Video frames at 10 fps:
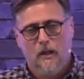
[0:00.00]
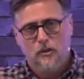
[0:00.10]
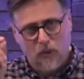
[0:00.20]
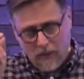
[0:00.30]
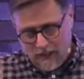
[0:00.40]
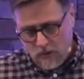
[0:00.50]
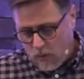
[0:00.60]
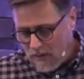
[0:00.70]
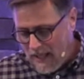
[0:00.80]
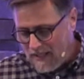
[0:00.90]
Don't
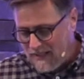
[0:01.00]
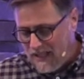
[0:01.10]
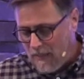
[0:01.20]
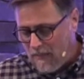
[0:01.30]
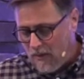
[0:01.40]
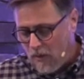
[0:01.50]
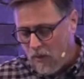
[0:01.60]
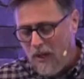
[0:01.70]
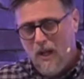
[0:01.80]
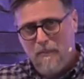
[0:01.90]
ignore that statement,
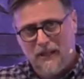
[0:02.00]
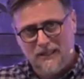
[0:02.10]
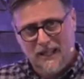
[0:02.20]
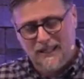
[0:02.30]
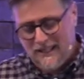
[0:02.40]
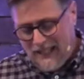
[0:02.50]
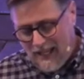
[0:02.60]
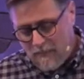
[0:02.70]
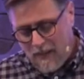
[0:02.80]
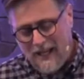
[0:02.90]
though, because I
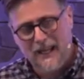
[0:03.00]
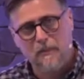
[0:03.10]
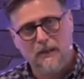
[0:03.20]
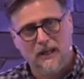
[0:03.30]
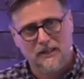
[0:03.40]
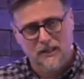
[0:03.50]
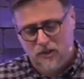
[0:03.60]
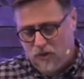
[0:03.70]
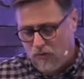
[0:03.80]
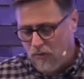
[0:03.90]
stand by it because
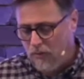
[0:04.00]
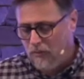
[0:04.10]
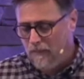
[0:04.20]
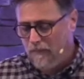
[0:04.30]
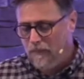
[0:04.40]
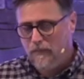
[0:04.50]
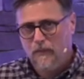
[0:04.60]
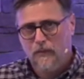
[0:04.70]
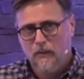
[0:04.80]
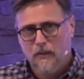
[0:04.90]
it's true.
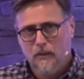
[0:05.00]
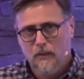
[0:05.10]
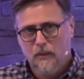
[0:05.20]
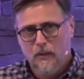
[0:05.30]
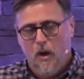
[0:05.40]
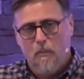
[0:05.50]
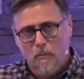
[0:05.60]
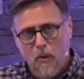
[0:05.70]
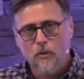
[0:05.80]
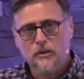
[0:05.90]

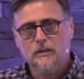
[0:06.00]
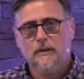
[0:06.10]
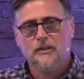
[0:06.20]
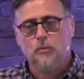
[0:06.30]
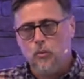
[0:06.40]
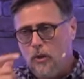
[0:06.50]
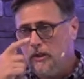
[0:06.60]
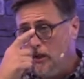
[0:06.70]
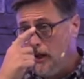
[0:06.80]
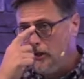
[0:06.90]
Most of us
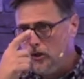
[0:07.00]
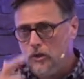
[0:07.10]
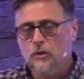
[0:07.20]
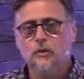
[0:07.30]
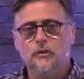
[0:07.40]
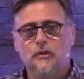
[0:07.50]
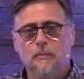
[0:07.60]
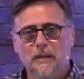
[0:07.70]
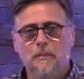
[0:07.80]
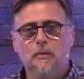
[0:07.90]
would not choose the
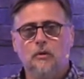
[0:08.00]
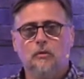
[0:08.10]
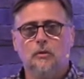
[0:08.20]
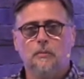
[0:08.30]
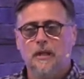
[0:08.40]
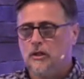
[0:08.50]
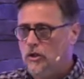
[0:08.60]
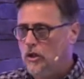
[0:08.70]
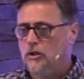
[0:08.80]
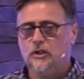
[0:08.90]
people group that
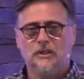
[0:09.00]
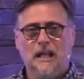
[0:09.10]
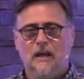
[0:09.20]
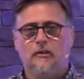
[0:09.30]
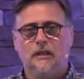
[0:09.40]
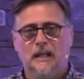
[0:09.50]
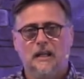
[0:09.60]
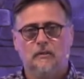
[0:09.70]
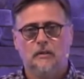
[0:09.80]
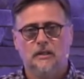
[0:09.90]
churches gather
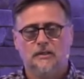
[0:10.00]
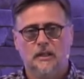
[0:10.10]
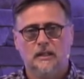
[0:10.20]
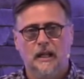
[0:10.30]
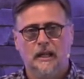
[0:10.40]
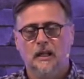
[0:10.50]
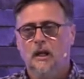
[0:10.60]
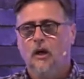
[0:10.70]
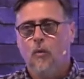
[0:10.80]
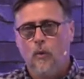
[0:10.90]
together on a Sunday
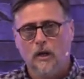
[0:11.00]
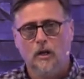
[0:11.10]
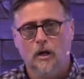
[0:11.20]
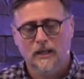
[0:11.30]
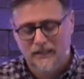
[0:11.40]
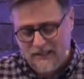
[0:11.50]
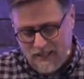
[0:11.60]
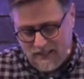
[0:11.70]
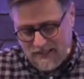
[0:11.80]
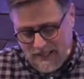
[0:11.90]
where God has
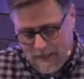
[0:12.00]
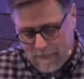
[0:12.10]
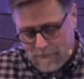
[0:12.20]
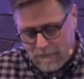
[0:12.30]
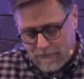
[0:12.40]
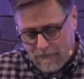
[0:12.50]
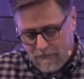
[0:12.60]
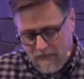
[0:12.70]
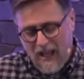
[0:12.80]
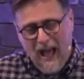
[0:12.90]
set us down.
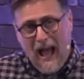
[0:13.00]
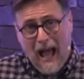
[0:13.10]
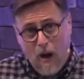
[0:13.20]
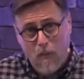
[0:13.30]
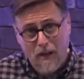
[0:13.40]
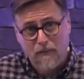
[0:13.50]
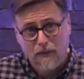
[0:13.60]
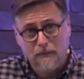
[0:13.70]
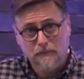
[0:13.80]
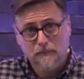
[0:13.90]
However,